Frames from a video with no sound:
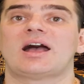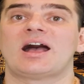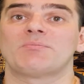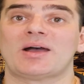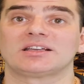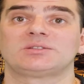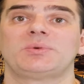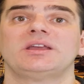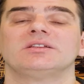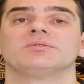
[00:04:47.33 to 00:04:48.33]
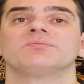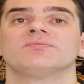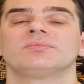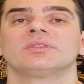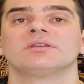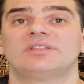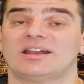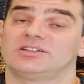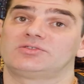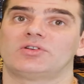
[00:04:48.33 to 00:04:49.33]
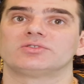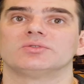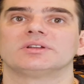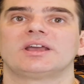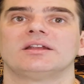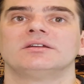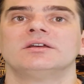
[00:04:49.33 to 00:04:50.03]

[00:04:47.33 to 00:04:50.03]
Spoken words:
at max speed. Then it's throttled again.